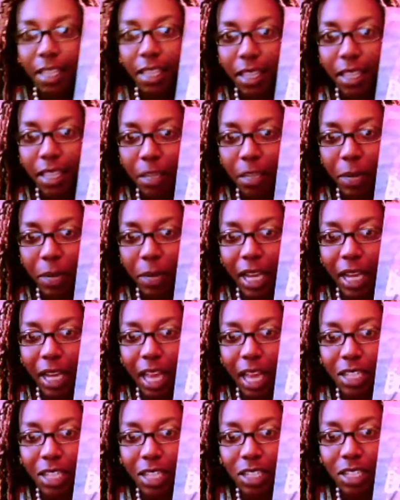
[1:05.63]
The
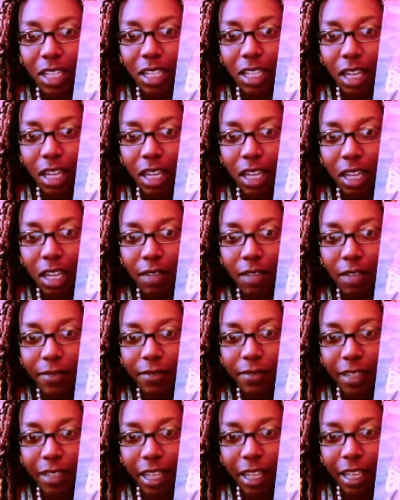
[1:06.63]
Biology of
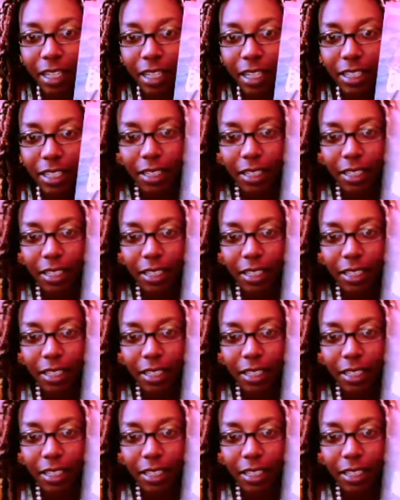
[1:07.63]
Luck,